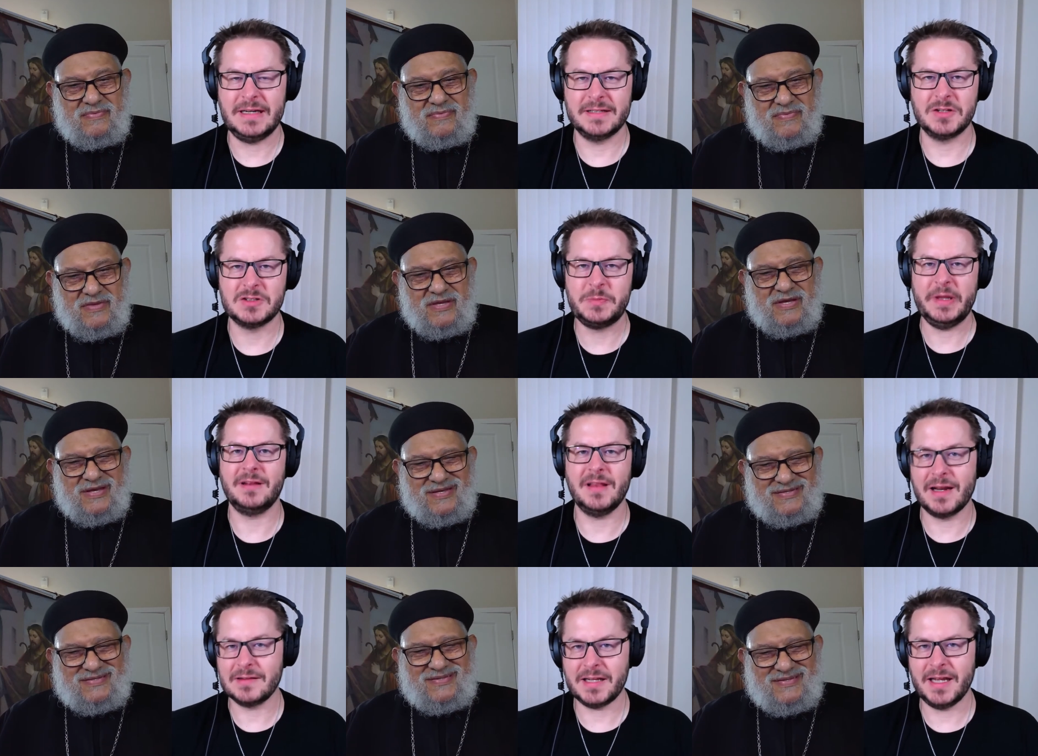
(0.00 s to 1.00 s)
Speaker 1: don't spend a
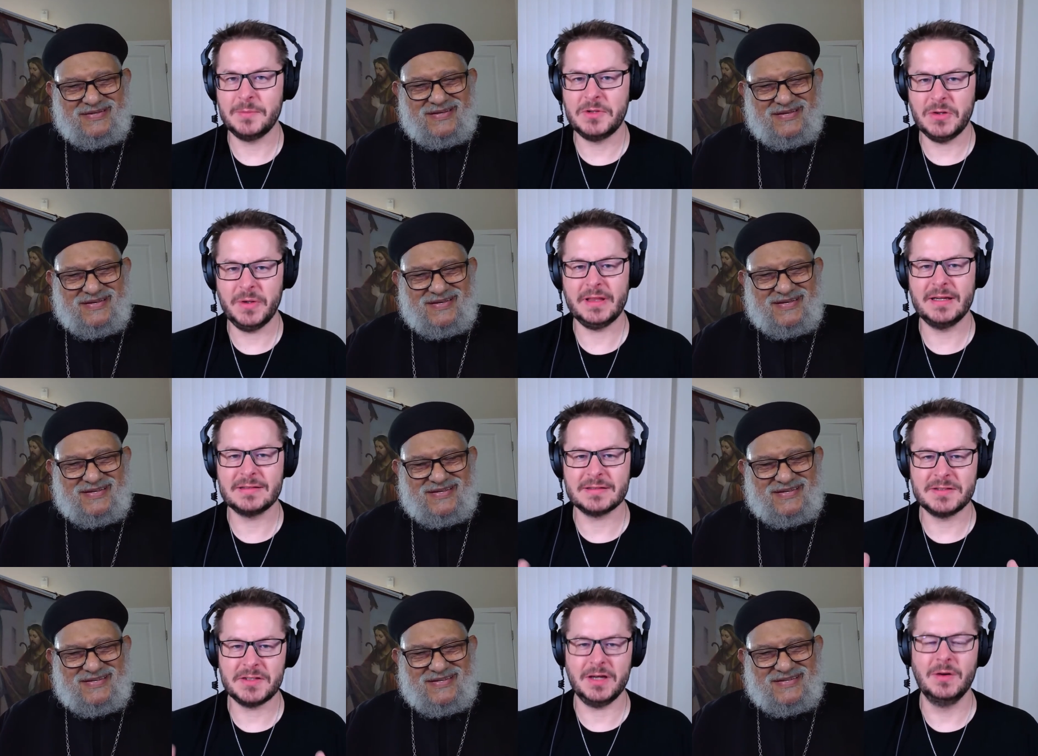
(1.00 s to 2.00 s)
lot of time doing this.
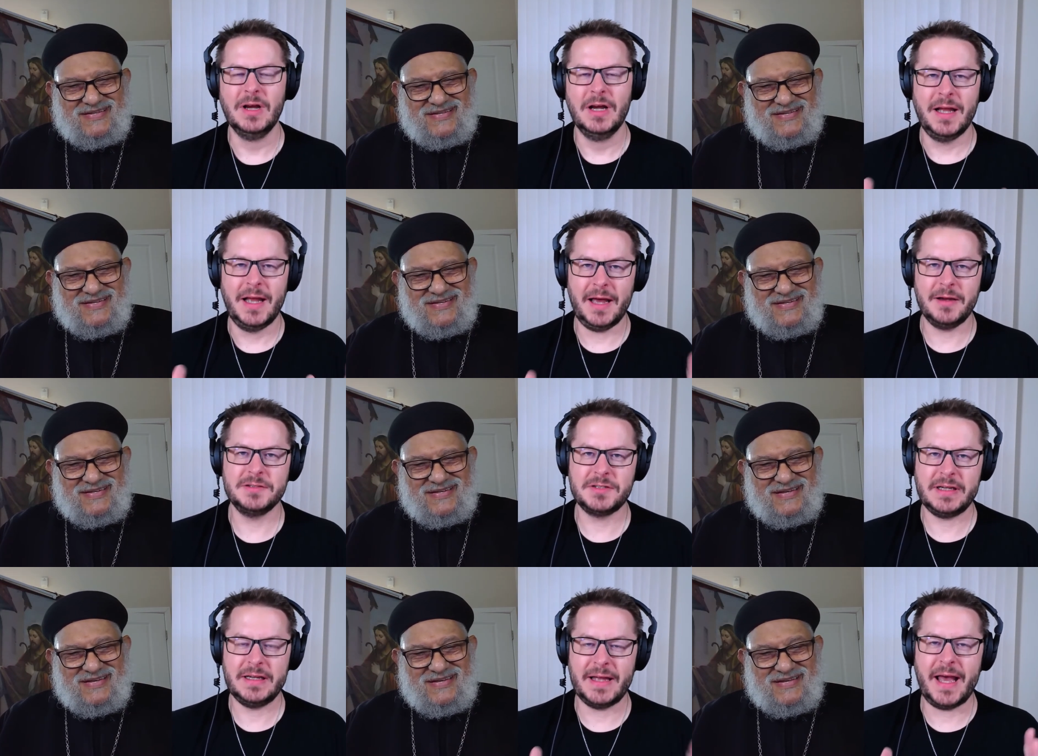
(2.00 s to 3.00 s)
And so how did,
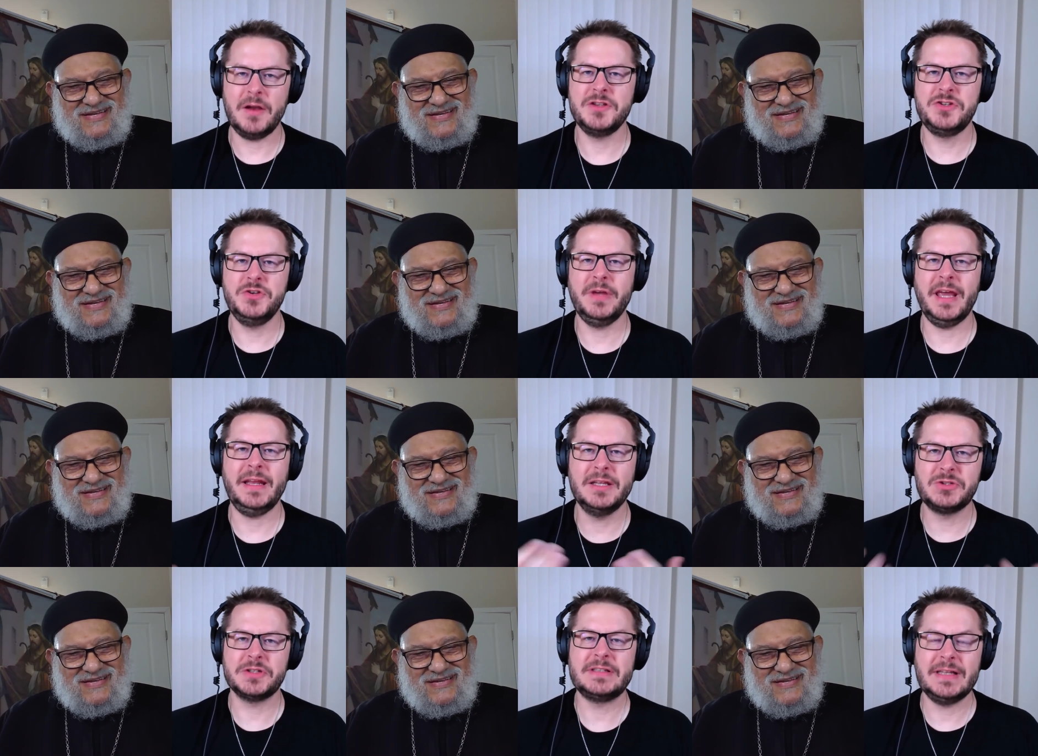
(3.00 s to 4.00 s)
how did you get
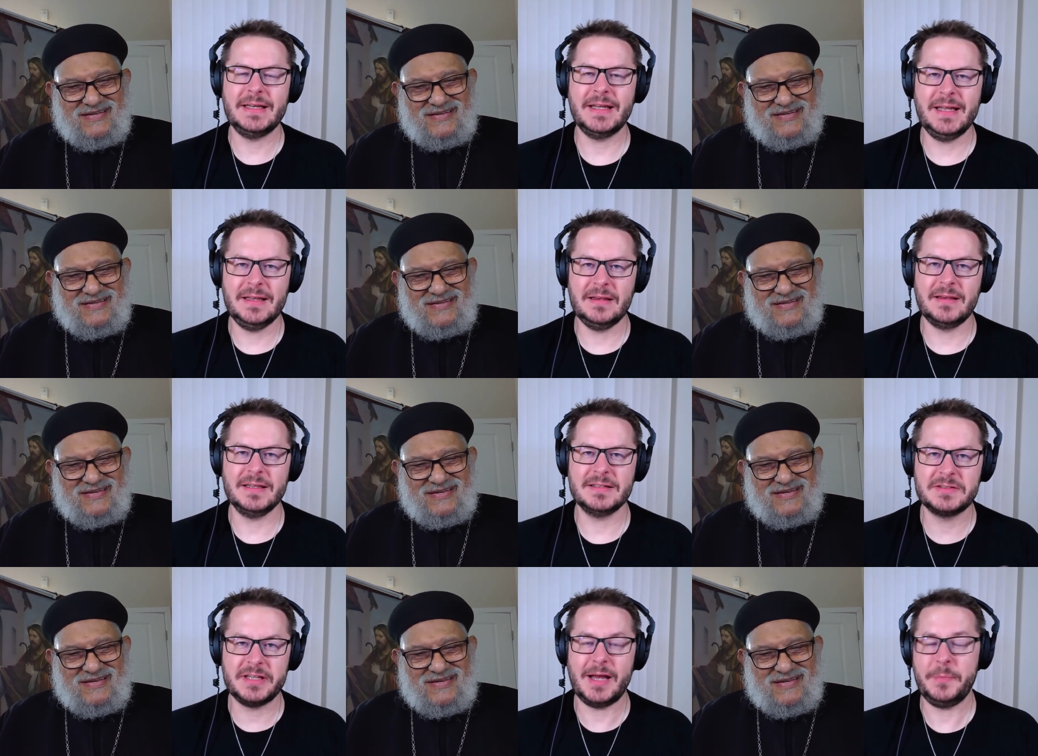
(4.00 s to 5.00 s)
interested in
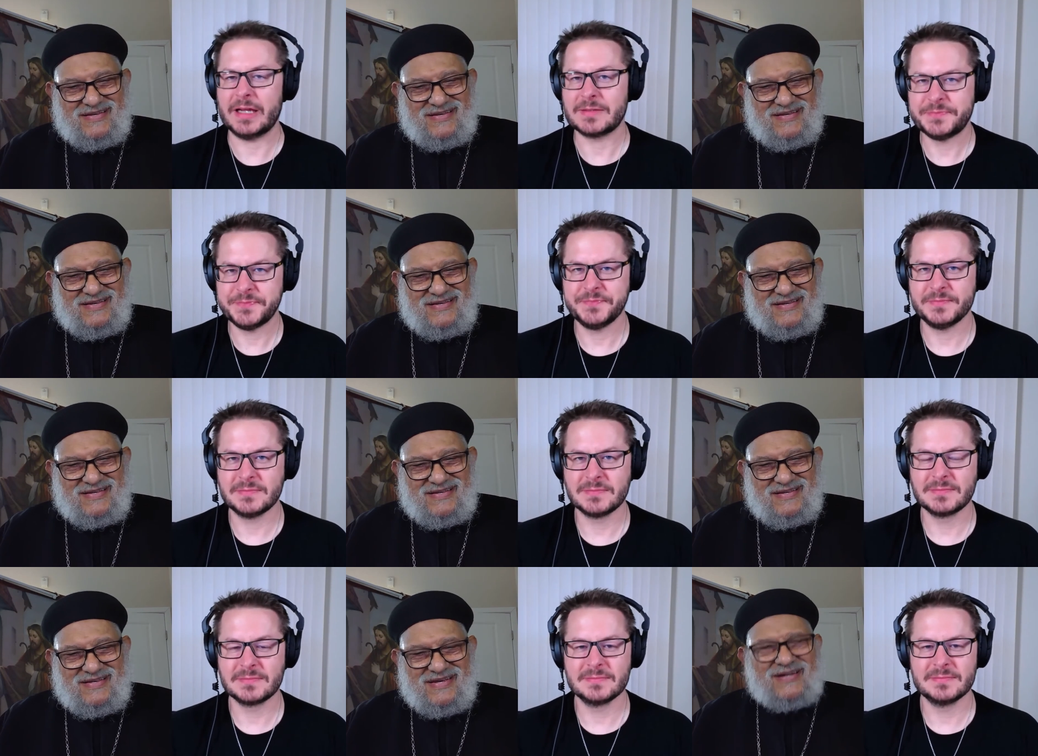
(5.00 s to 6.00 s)
this topic?
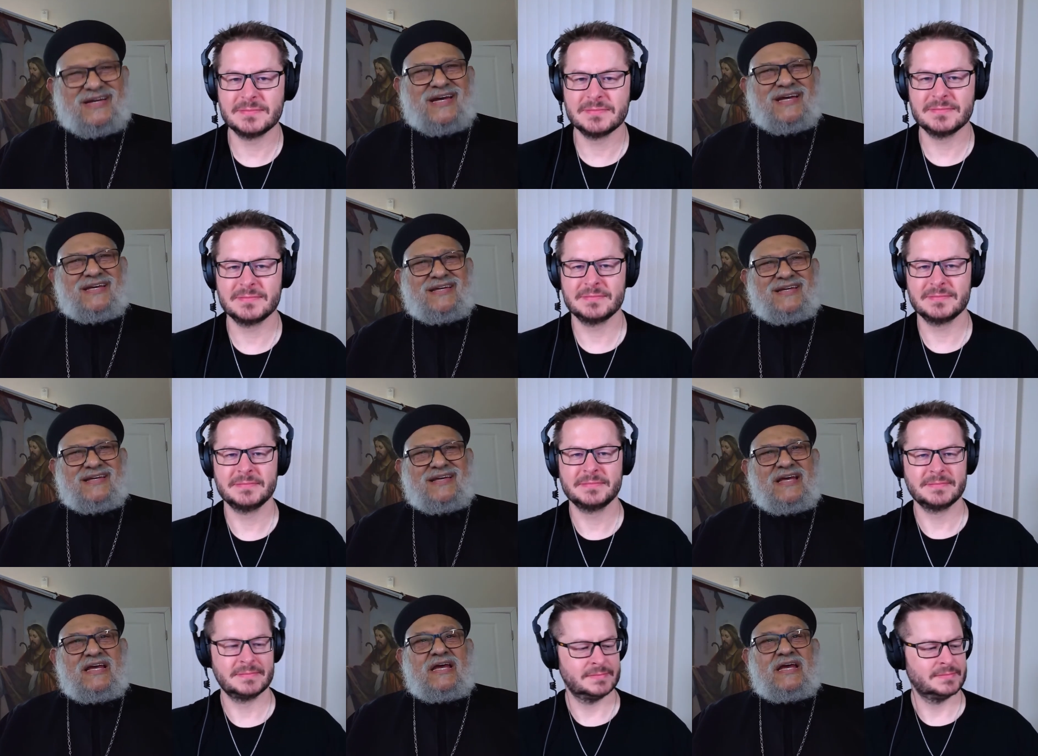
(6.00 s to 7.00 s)
Speaker 2: Okay.
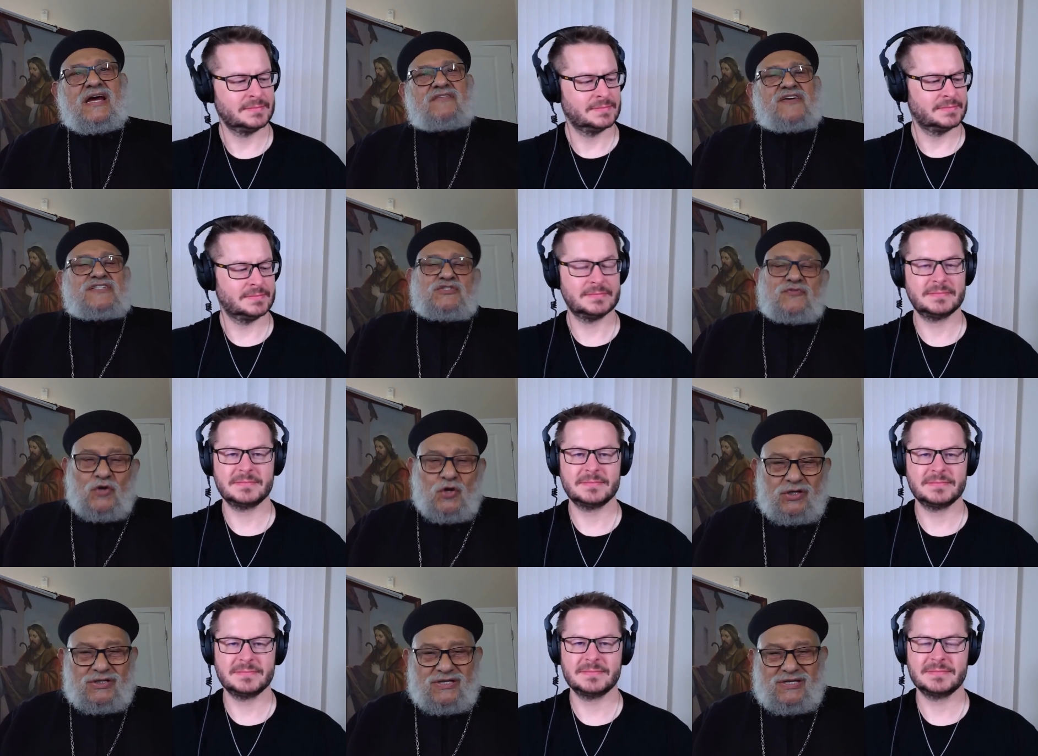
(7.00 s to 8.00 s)
First of
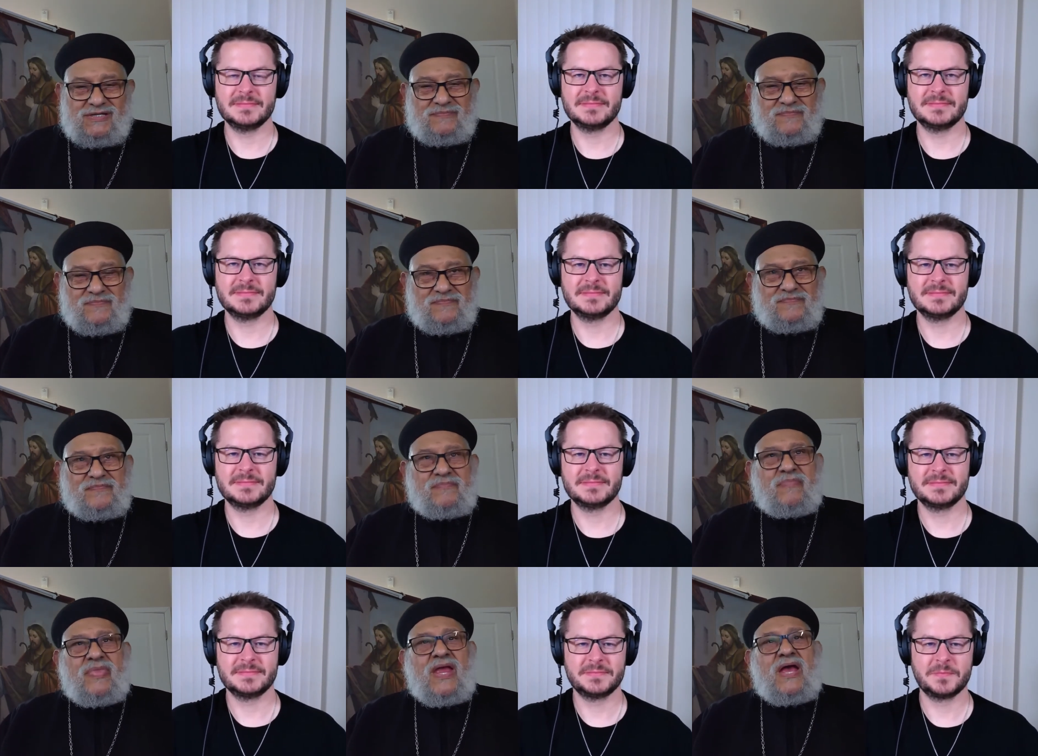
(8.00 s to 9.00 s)
all,
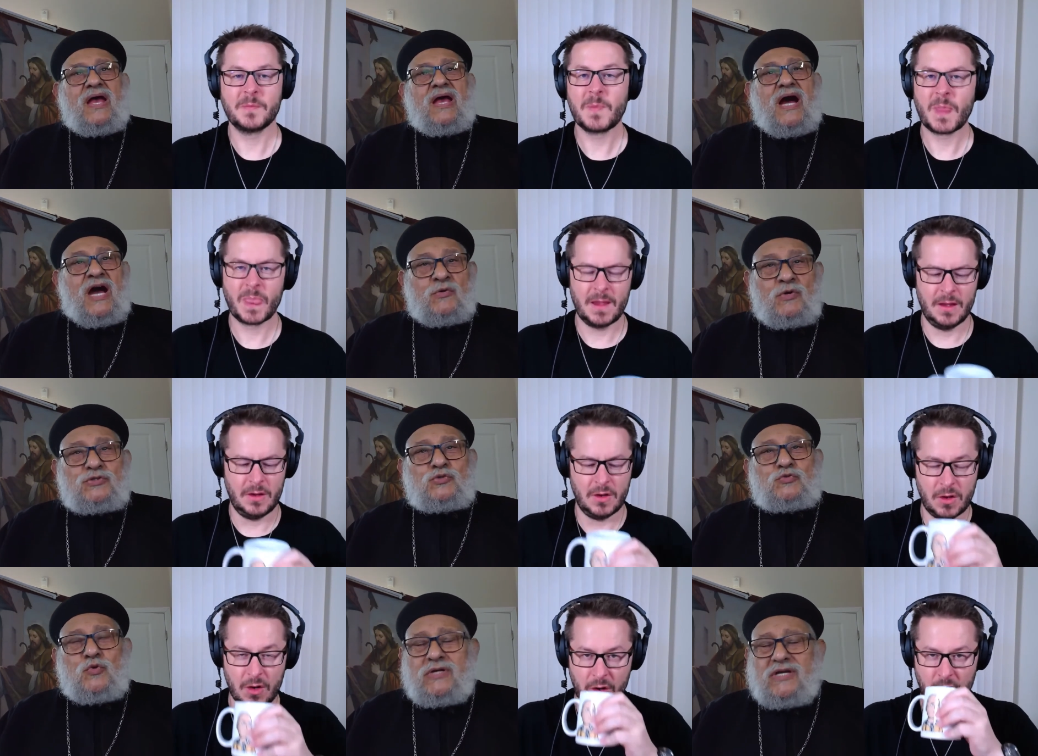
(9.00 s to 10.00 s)
I wanted to